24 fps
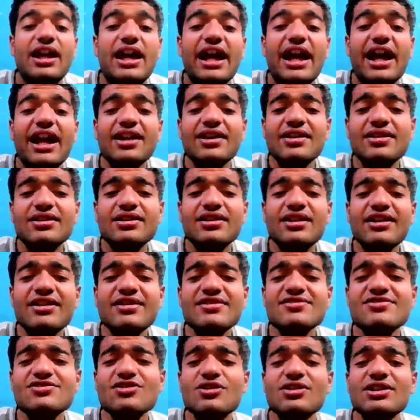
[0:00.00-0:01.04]
And
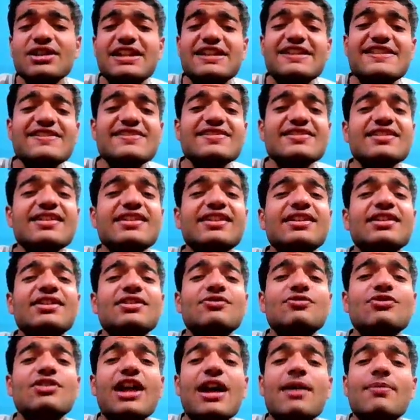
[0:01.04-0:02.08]
it's not necessary that it
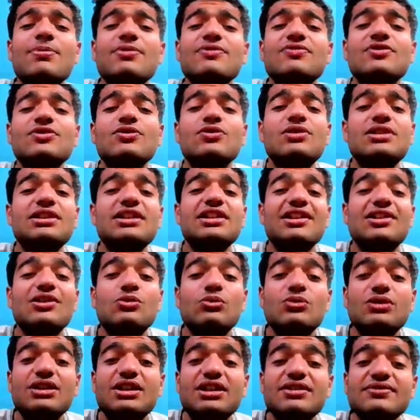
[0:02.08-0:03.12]
would happen with only a
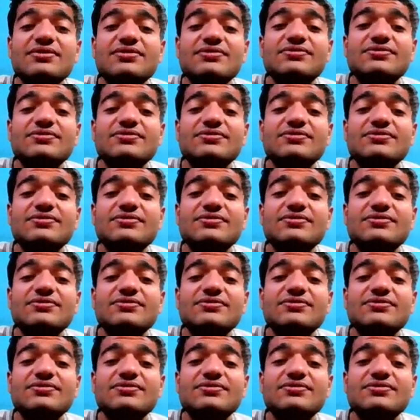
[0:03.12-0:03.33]
queen.